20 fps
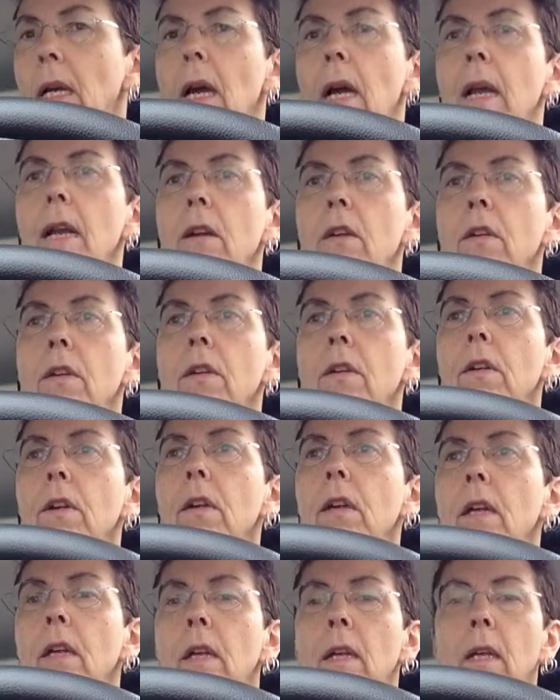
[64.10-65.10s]

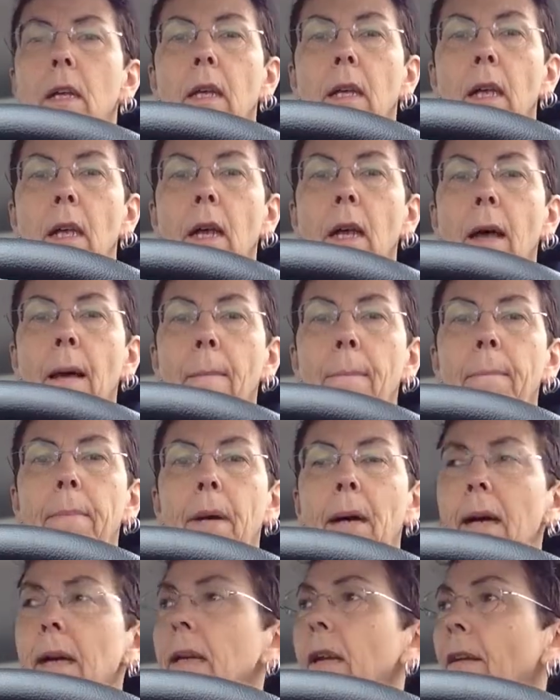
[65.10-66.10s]
tired,
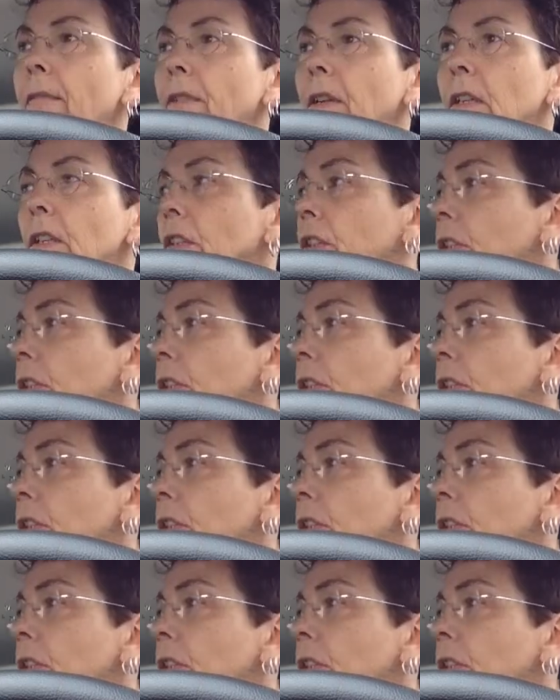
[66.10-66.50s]
but I feel